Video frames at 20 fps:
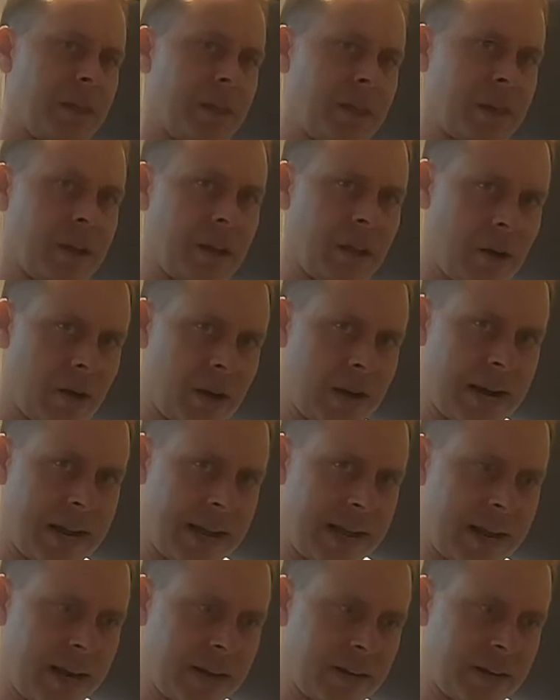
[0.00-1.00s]
their line
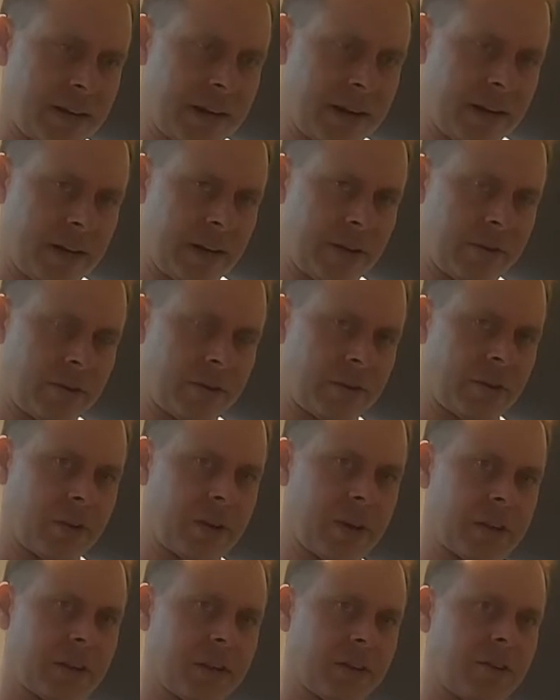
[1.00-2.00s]
hand down here has got
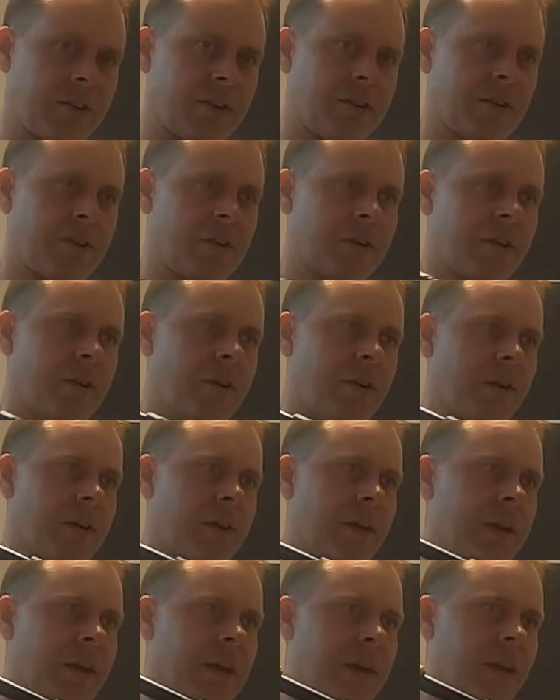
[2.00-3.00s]
nothing to do.
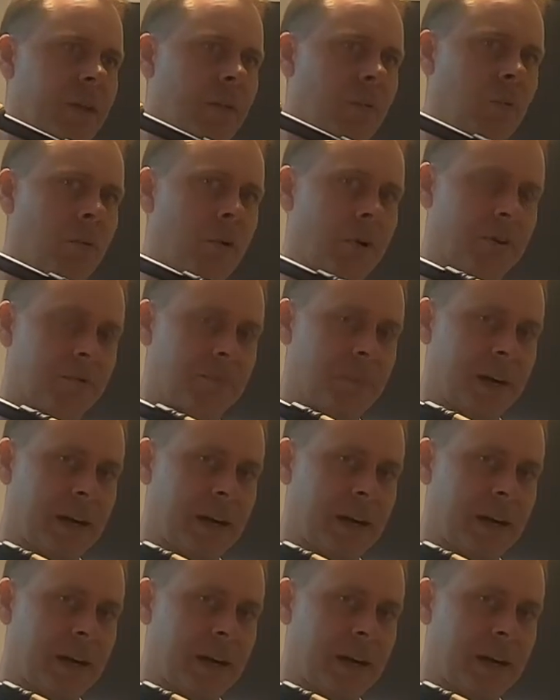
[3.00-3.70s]
And the worst